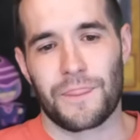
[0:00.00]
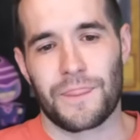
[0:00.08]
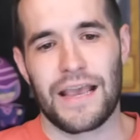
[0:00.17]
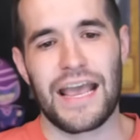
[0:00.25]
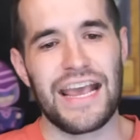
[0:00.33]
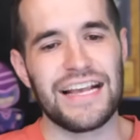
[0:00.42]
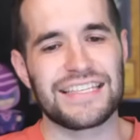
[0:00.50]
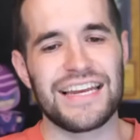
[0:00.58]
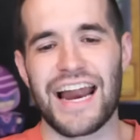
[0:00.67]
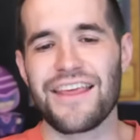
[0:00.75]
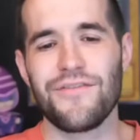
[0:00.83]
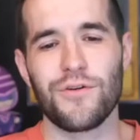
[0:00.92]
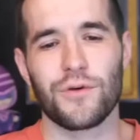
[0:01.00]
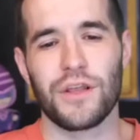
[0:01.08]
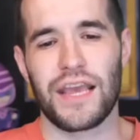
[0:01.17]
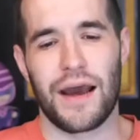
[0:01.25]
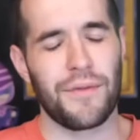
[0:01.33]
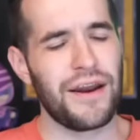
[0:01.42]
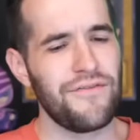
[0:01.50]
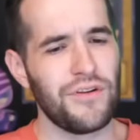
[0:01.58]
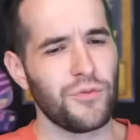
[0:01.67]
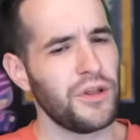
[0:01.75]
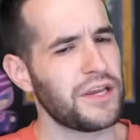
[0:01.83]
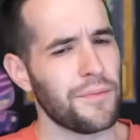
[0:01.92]
It's not even really, I'm not
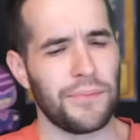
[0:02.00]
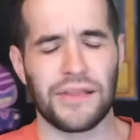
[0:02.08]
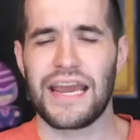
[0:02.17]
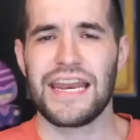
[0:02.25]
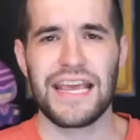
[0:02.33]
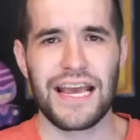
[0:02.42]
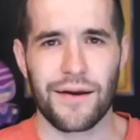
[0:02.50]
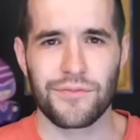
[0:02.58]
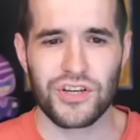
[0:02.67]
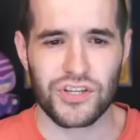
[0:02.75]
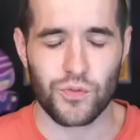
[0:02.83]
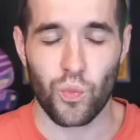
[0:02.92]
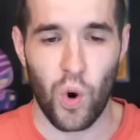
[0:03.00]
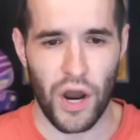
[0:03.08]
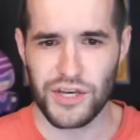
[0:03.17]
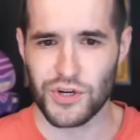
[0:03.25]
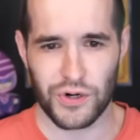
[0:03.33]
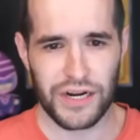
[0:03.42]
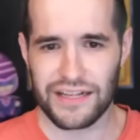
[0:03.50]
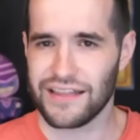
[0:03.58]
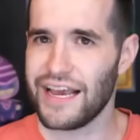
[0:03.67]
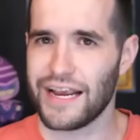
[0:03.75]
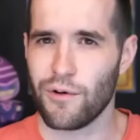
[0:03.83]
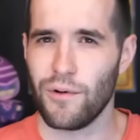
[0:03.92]
even really complaining. I'm just wondering,
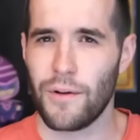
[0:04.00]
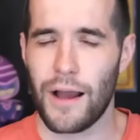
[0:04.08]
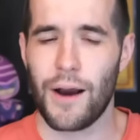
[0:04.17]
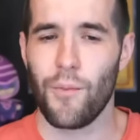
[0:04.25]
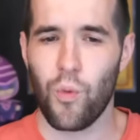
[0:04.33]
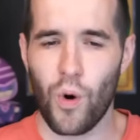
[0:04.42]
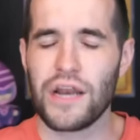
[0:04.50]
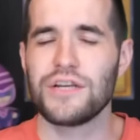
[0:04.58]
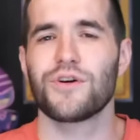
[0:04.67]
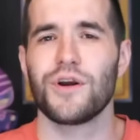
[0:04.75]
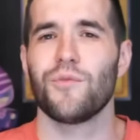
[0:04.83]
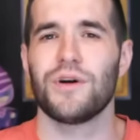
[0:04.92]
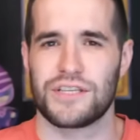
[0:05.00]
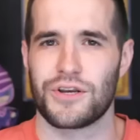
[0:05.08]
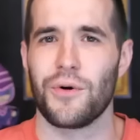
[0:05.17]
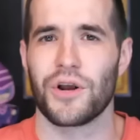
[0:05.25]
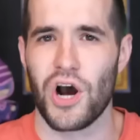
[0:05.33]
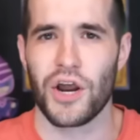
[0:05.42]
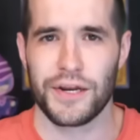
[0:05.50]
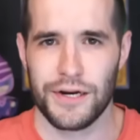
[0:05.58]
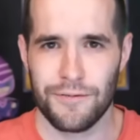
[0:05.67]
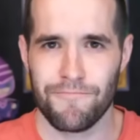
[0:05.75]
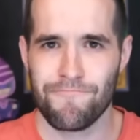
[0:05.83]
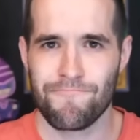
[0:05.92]
I'm wondering what's going on
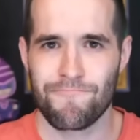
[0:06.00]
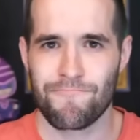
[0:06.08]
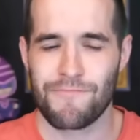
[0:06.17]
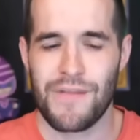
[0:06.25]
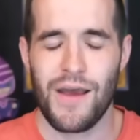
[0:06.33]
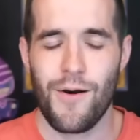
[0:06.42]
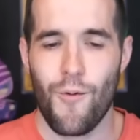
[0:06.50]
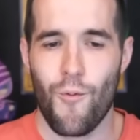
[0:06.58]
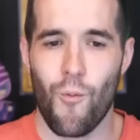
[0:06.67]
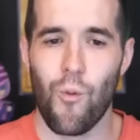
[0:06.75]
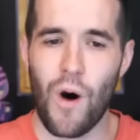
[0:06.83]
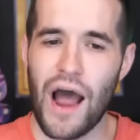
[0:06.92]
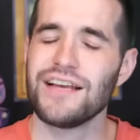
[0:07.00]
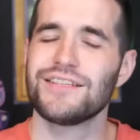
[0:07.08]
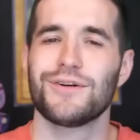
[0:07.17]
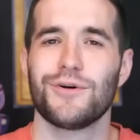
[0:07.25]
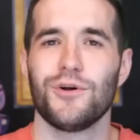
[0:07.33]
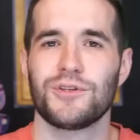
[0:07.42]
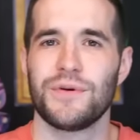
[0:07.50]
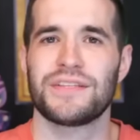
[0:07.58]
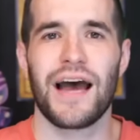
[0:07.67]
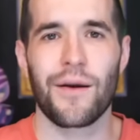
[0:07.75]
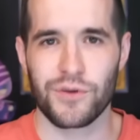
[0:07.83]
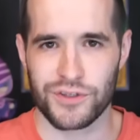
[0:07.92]
here. Why is there an Ultimate
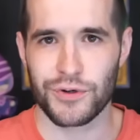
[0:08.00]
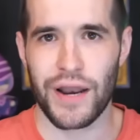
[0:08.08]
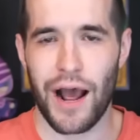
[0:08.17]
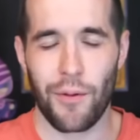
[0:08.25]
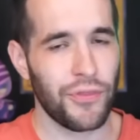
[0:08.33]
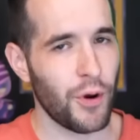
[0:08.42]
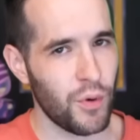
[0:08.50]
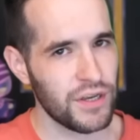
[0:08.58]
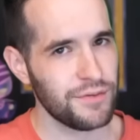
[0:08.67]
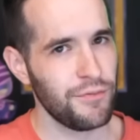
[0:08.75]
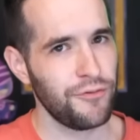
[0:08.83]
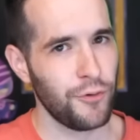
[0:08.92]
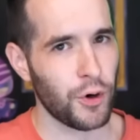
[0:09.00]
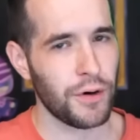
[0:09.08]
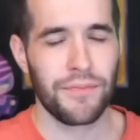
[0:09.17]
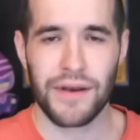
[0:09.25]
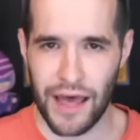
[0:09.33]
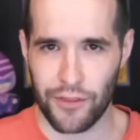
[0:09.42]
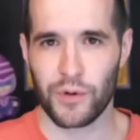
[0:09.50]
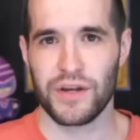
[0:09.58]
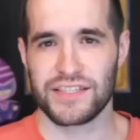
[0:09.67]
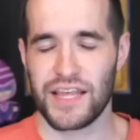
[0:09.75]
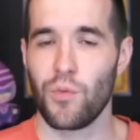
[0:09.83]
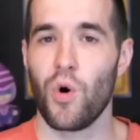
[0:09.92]
Time Wizard now? There wasn't before, now there
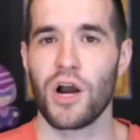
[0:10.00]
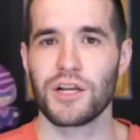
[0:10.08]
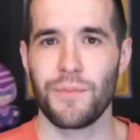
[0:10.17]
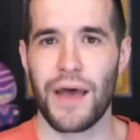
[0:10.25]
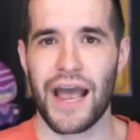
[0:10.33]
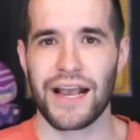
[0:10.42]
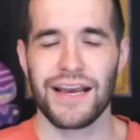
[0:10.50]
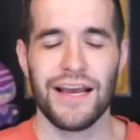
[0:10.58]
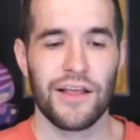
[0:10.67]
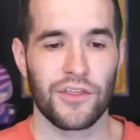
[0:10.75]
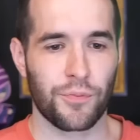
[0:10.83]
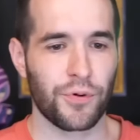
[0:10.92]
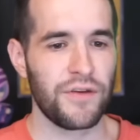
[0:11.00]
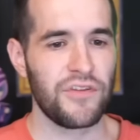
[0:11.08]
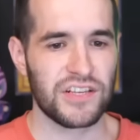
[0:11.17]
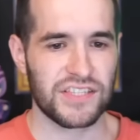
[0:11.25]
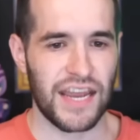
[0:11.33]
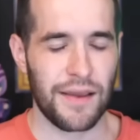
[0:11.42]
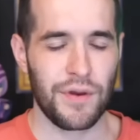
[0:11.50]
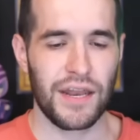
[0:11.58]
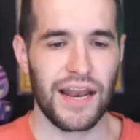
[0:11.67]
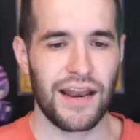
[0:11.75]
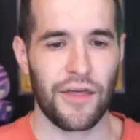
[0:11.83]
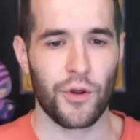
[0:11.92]
is. They walked back the previous
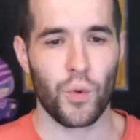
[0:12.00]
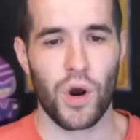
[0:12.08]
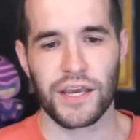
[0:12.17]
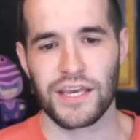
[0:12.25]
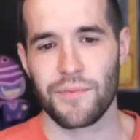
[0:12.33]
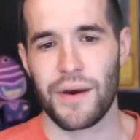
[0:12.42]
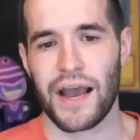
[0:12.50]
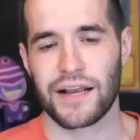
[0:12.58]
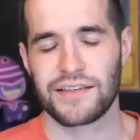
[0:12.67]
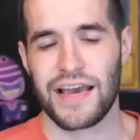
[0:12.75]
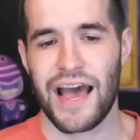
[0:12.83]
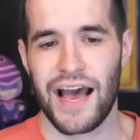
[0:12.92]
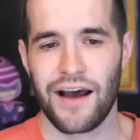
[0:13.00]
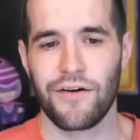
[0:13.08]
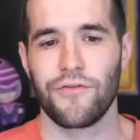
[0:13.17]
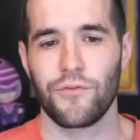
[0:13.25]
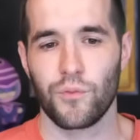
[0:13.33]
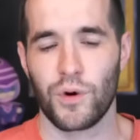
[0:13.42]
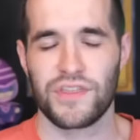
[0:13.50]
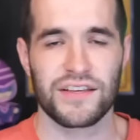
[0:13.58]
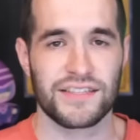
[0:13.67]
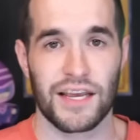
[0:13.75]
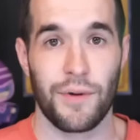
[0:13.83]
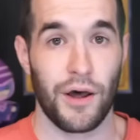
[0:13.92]
statement and now they're walking back to have what they
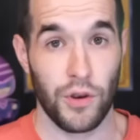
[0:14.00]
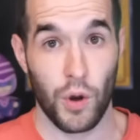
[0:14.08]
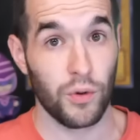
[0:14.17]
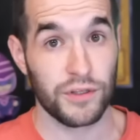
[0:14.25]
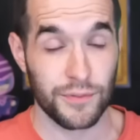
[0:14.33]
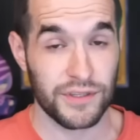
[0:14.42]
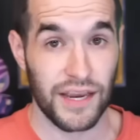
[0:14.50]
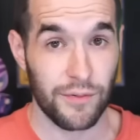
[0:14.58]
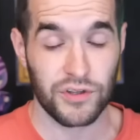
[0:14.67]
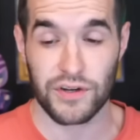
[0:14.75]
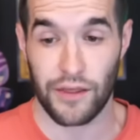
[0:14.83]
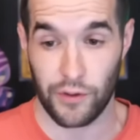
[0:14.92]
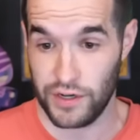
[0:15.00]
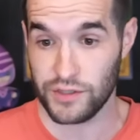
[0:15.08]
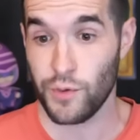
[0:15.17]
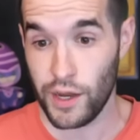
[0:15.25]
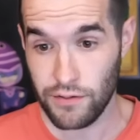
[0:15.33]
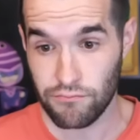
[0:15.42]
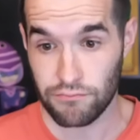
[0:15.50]
said about no Ultimate Time Wizard. Now there is one.